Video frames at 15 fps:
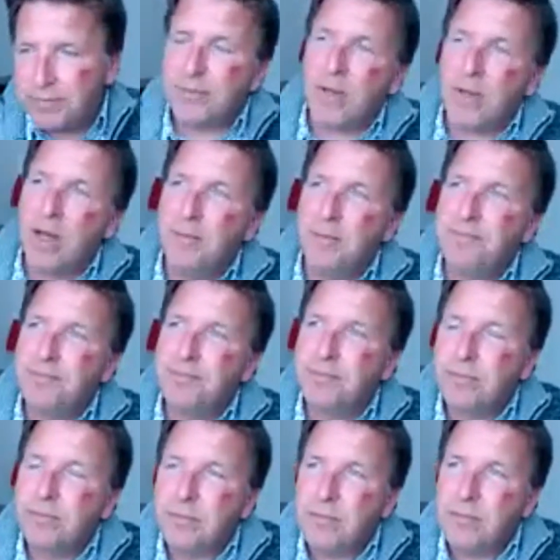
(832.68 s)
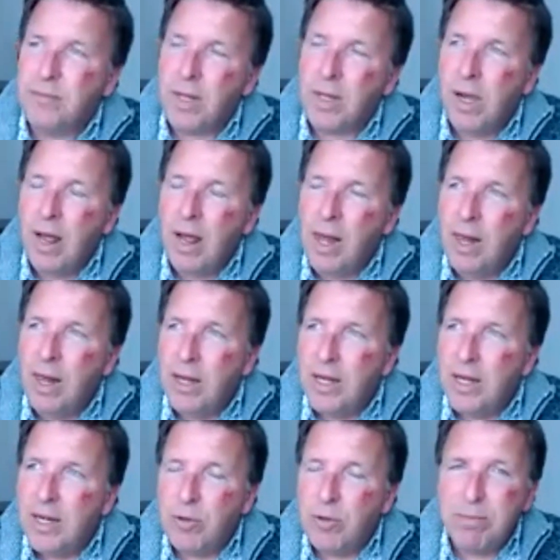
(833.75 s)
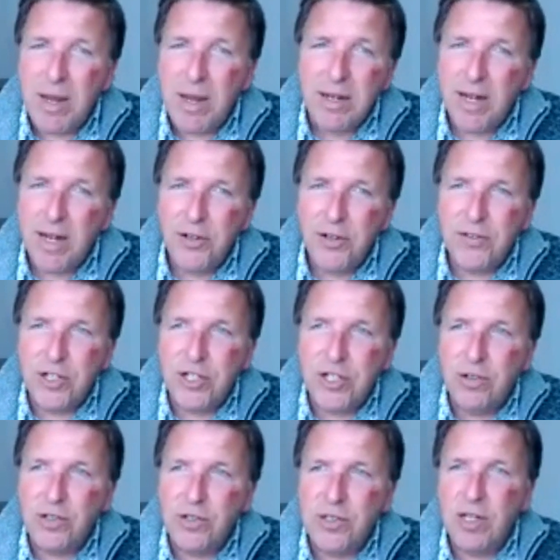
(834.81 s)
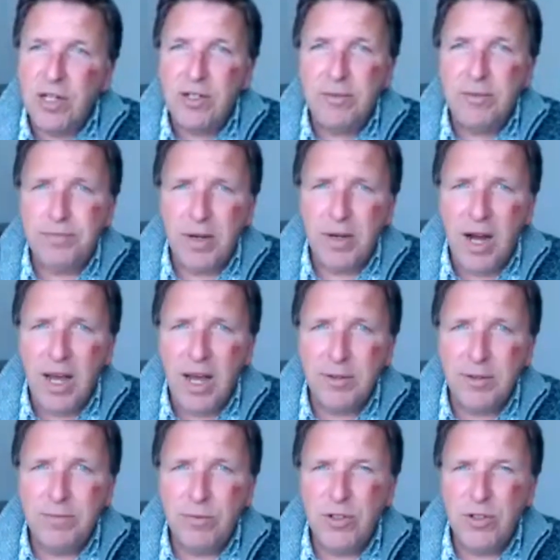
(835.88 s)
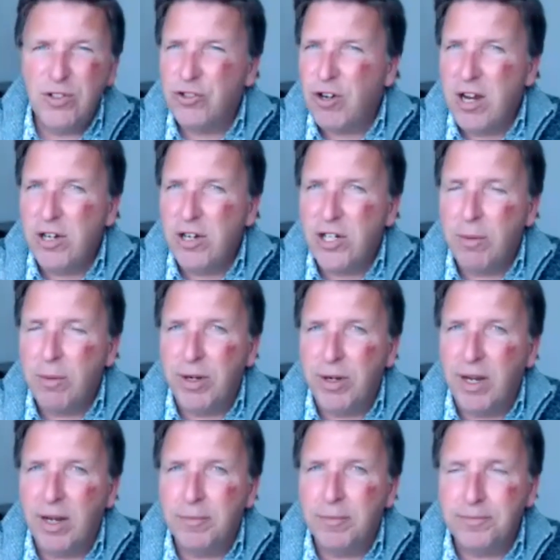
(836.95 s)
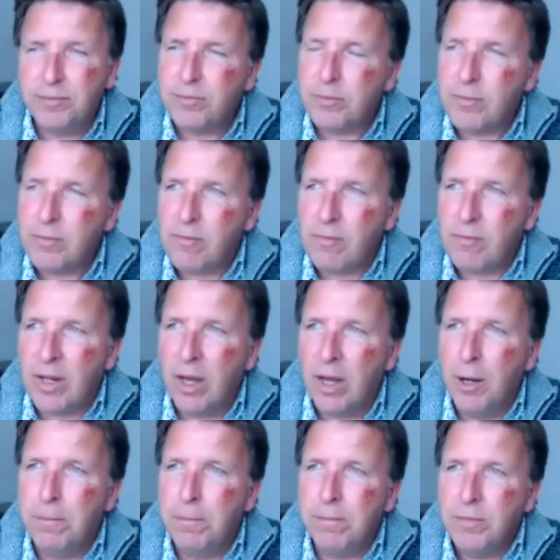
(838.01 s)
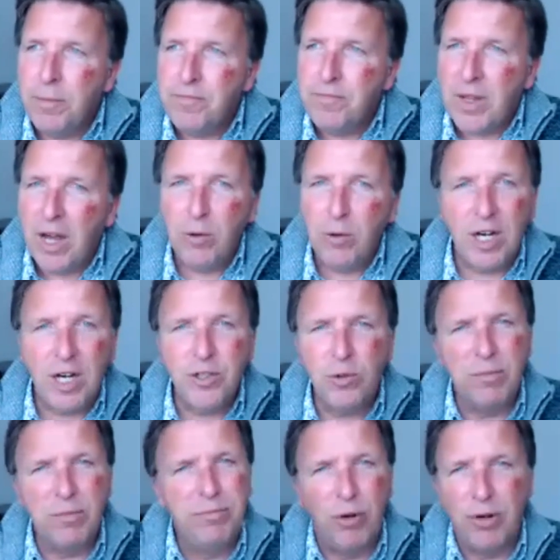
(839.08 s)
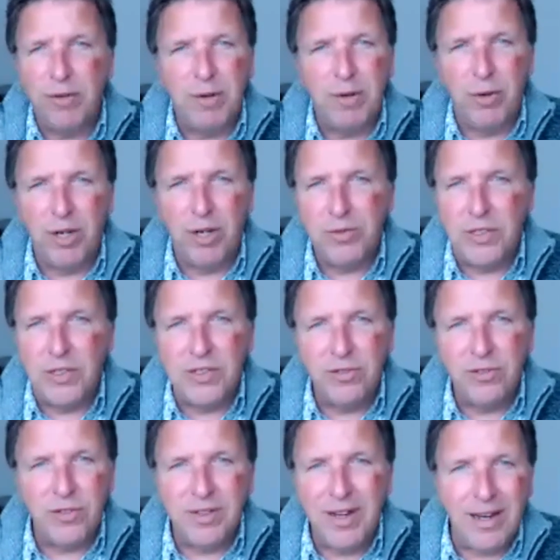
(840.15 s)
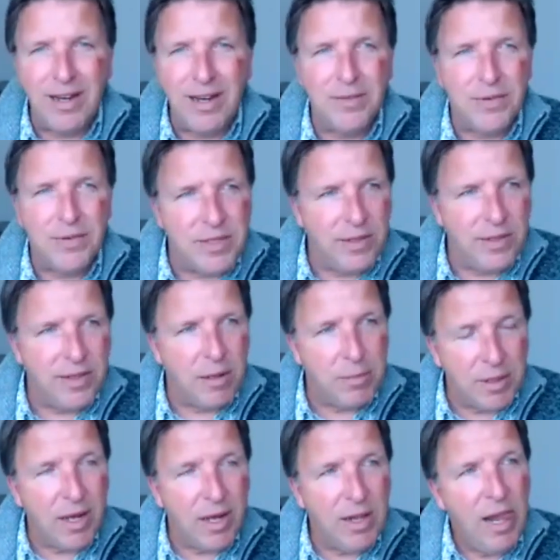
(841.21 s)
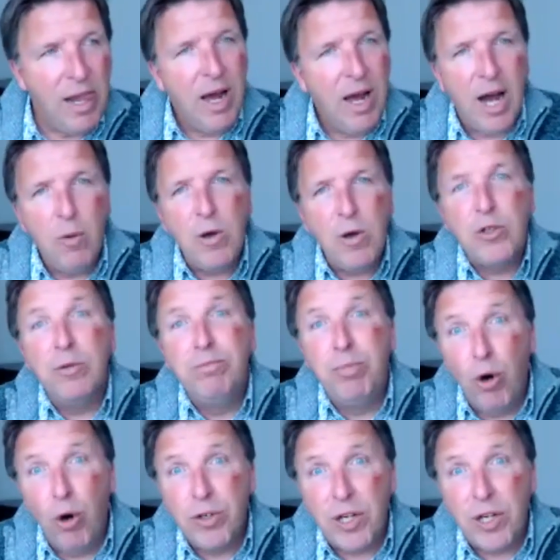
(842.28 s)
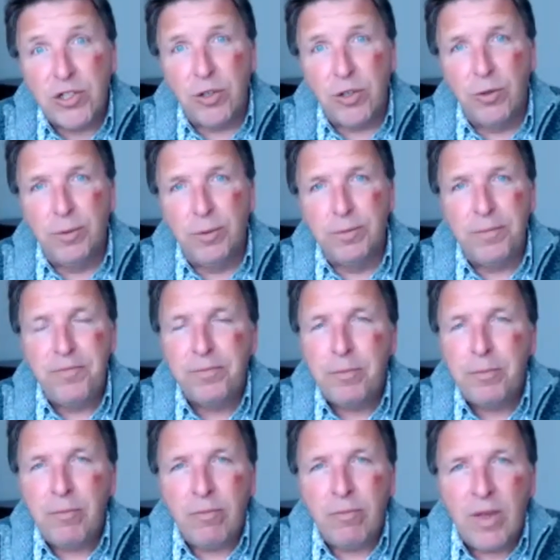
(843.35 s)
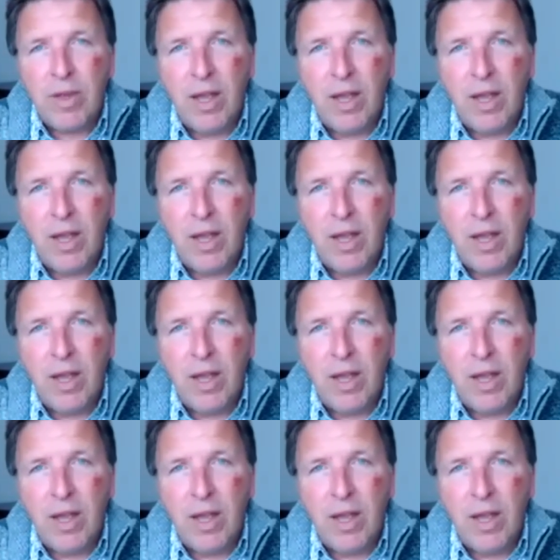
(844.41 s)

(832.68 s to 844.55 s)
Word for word: um, well, the mental health issues, uh, I had a strange upbringing. Um, I, I, don't want to bore everybody with this sort of negativity thing, but I, I went to a boarding school. But which